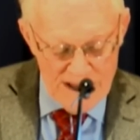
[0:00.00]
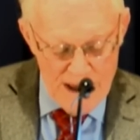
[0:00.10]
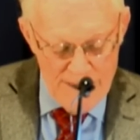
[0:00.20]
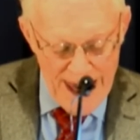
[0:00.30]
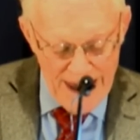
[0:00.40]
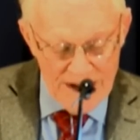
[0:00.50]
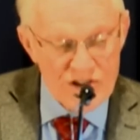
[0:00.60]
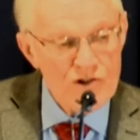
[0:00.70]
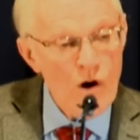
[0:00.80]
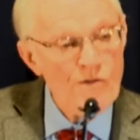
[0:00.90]
them
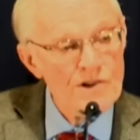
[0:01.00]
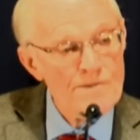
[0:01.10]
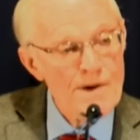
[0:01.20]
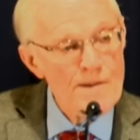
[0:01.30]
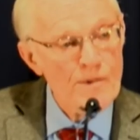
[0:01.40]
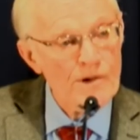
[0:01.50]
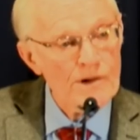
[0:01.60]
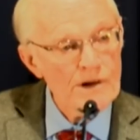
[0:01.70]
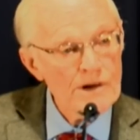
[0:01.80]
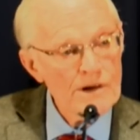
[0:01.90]
heads over the people.